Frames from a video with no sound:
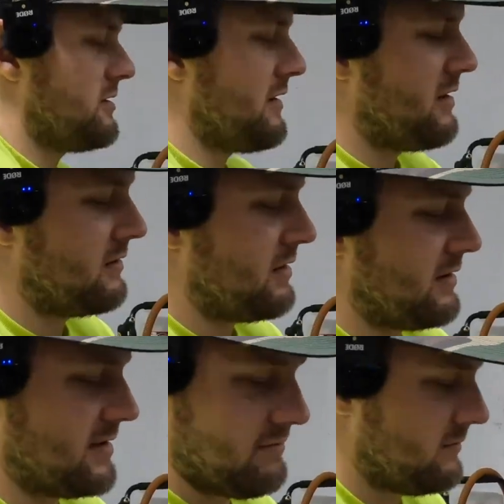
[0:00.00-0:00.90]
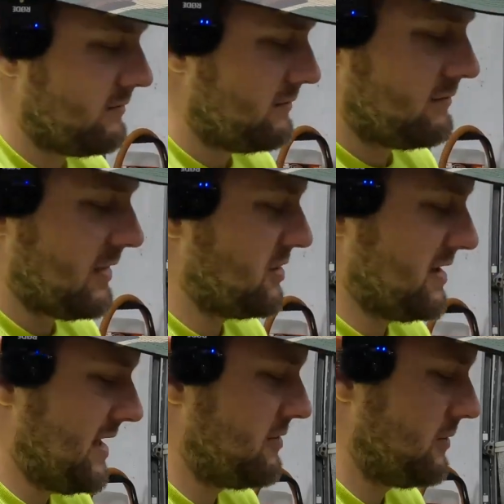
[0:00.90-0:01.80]
or anything because it's just
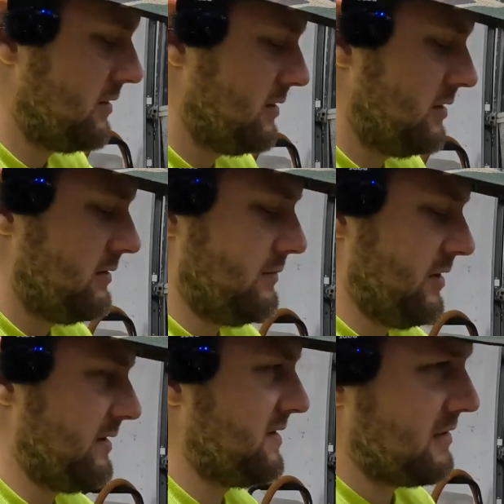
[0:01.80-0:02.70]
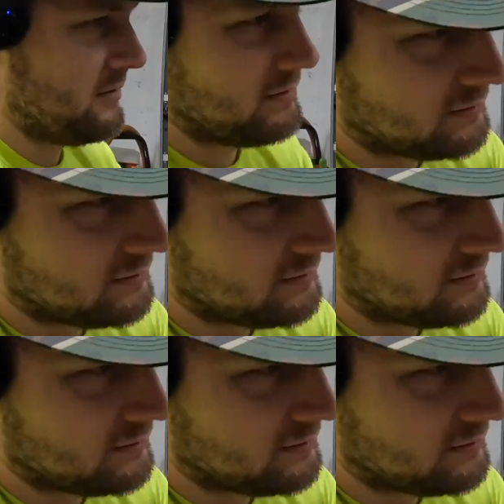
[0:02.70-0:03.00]
a test door, but still